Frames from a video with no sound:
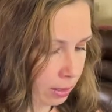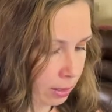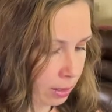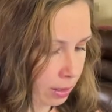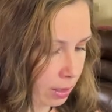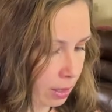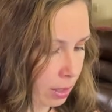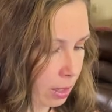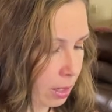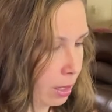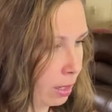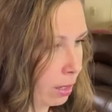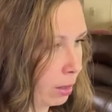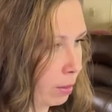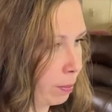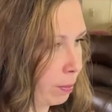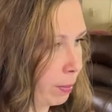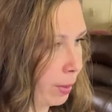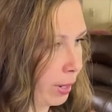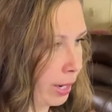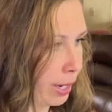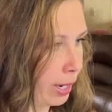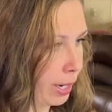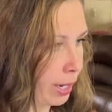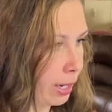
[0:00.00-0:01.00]
our
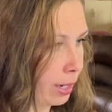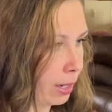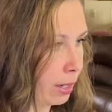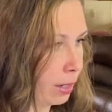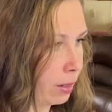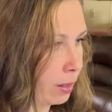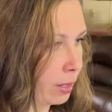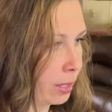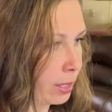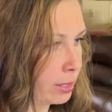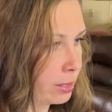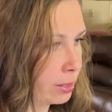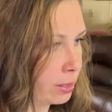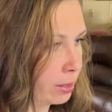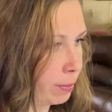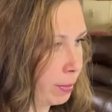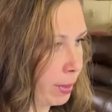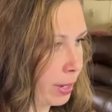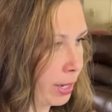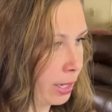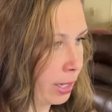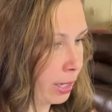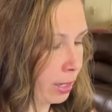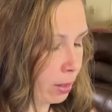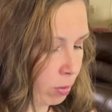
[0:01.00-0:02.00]
pair, and to
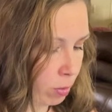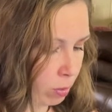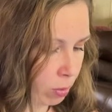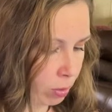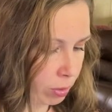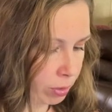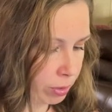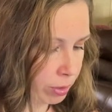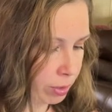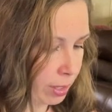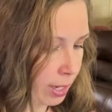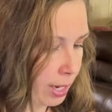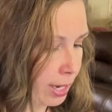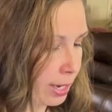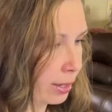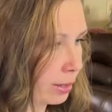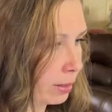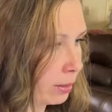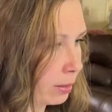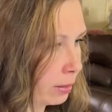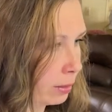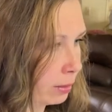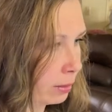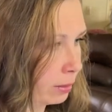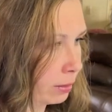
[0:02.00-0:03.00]
make it
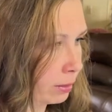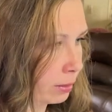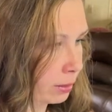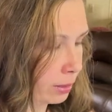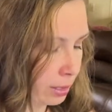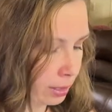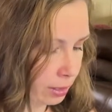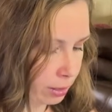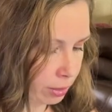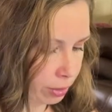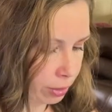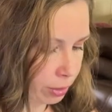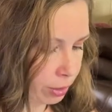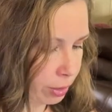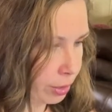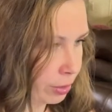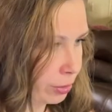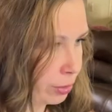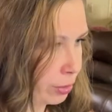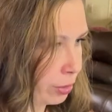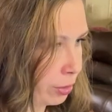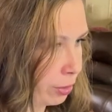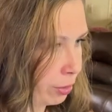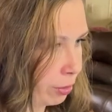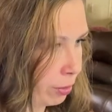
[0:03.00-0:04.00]
horizontal, let's
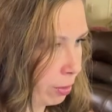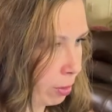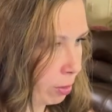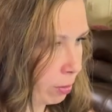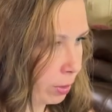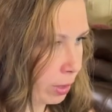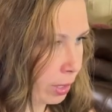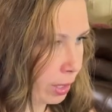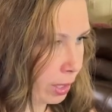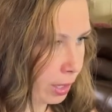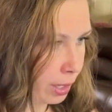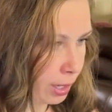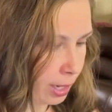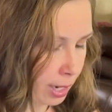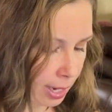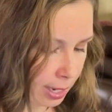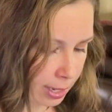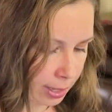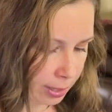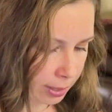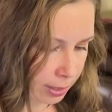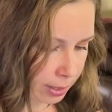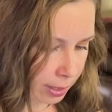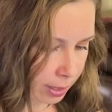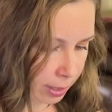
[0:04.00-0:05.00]
just throw in an
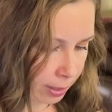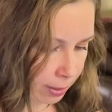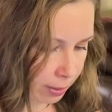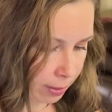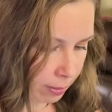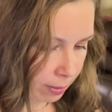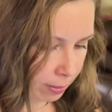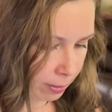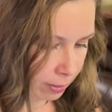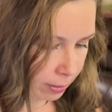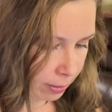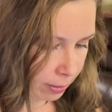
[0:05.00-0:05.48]
end here.